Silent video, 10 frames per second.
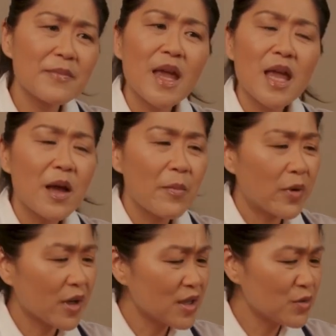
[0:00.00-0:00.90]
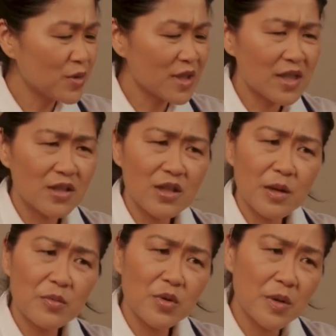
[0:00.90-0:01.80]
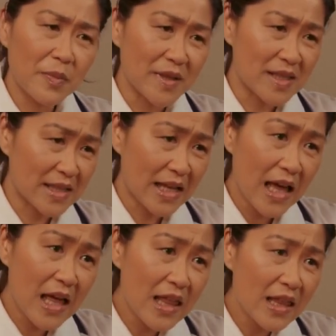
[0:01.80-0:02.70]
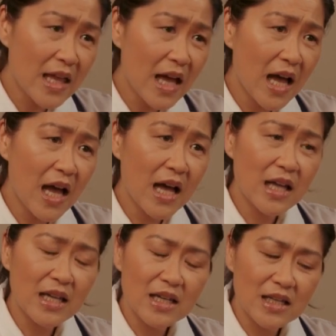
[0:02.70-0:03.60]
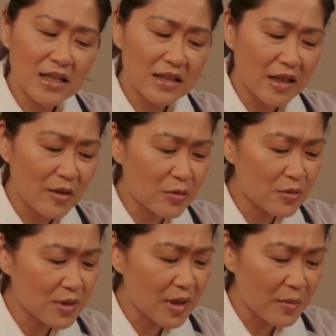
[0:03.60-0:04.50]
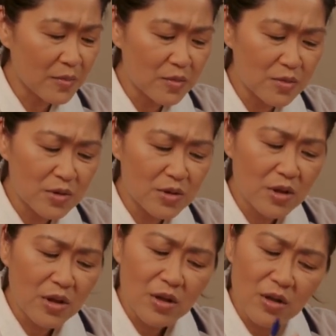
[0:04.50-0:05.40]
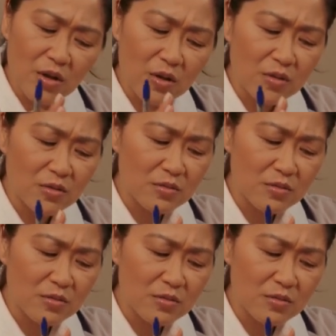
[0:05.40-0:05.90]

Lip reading: And the great thing is that heating doesn't destroy this type of resistant starch.